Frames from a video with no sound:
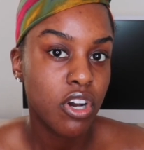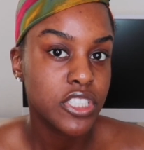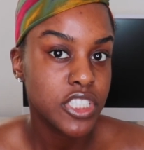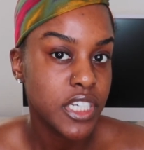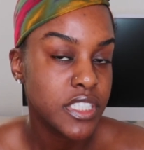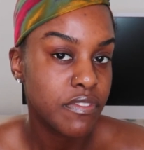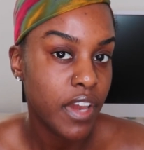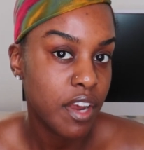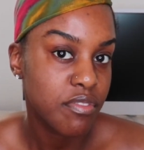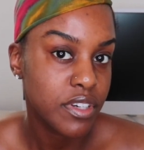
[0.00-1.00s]
Shades of
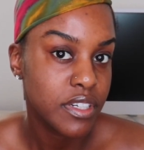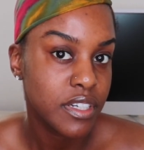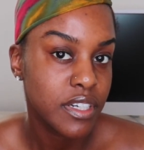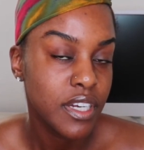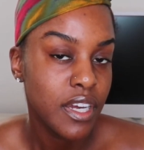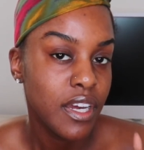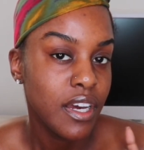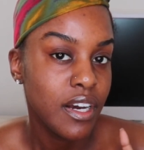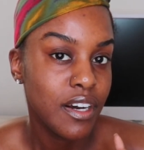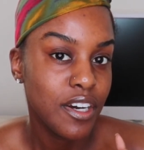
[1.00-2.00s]
Africa.
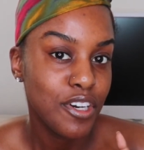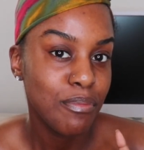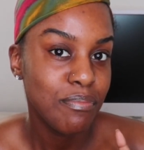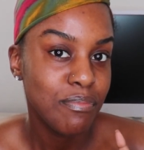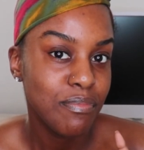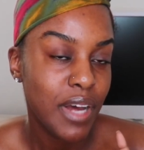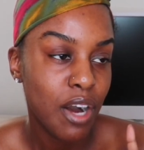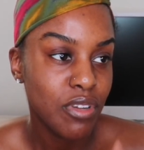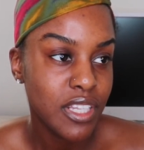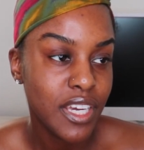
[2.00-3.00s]

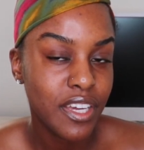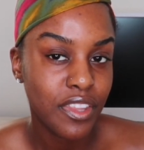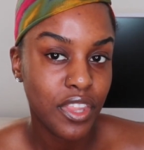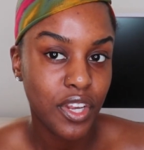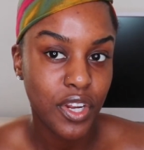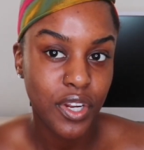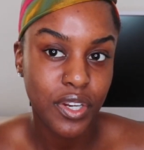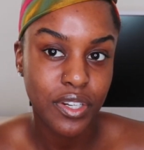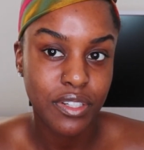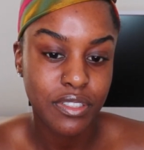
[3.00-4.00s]
I will link
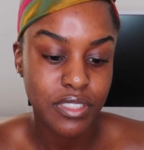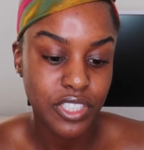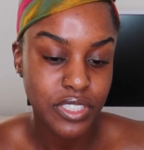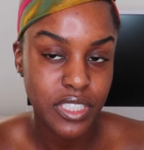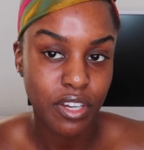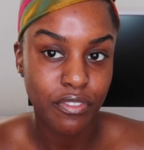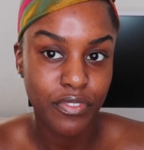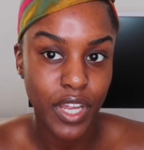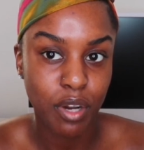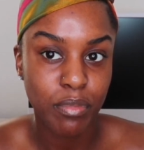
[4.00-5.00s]
their stuff
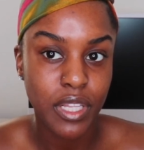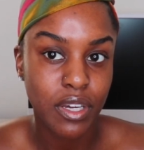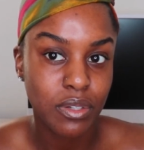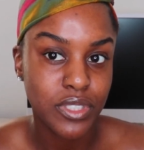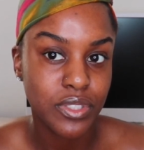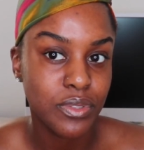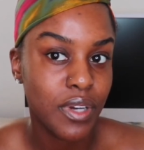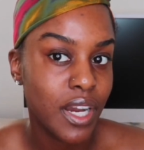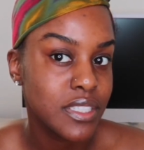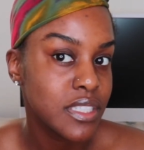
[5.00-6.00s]
down below so you
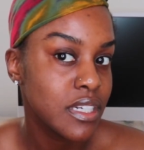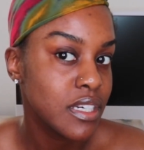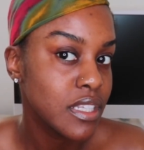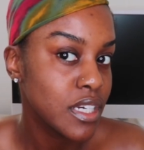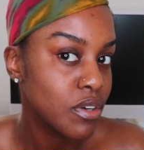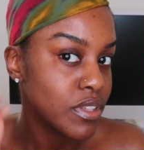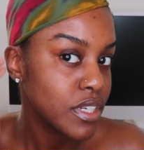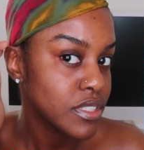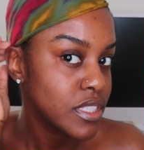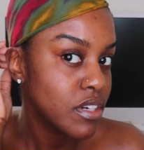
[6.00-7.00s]
guys can click on
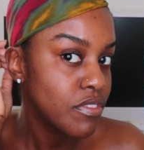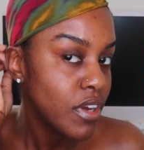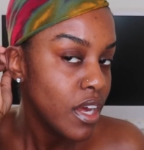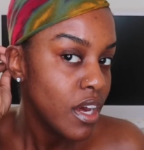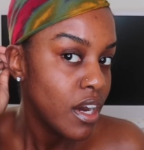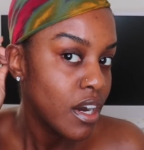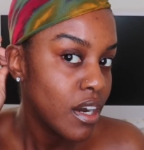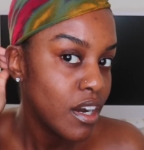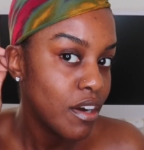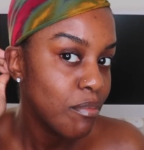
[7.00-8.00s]
their stuff.
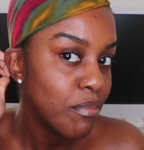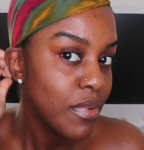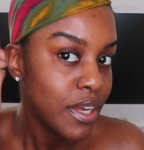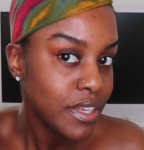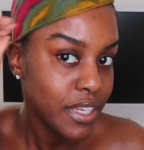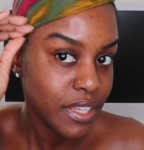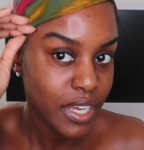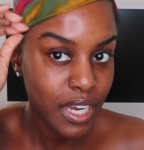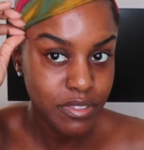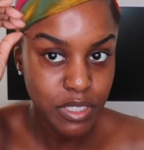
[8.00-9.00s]
Yeah,
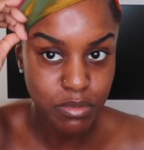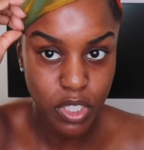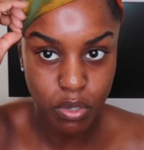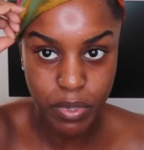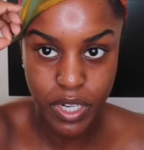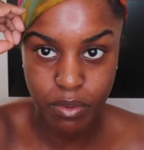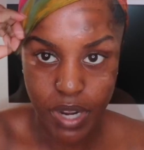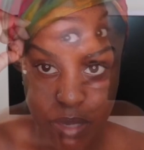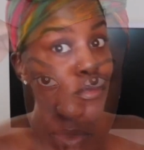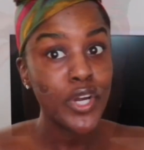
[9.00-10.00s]
they have some dope hair
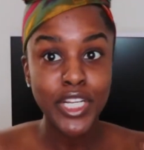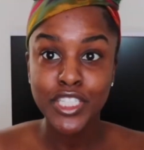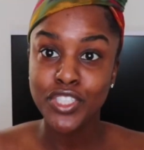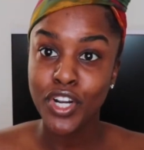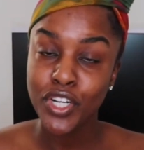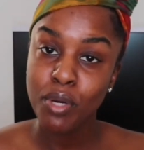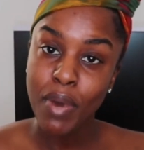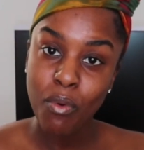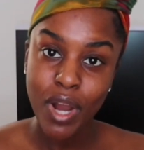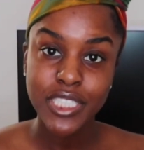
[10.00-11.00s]
wrap. I'm gonna get started on
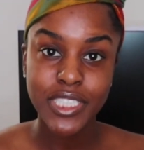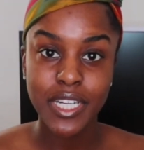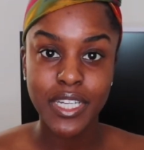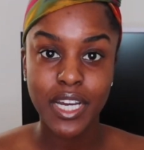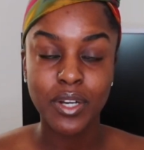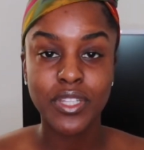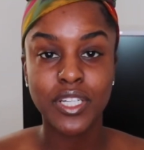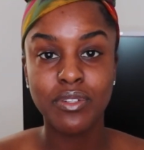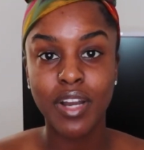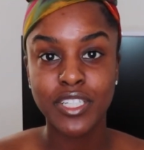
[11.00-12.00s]
my wash day now.
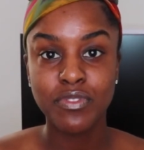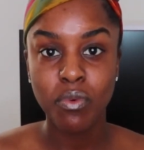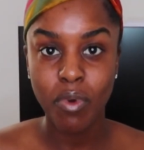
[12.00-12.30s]
Thank you guys for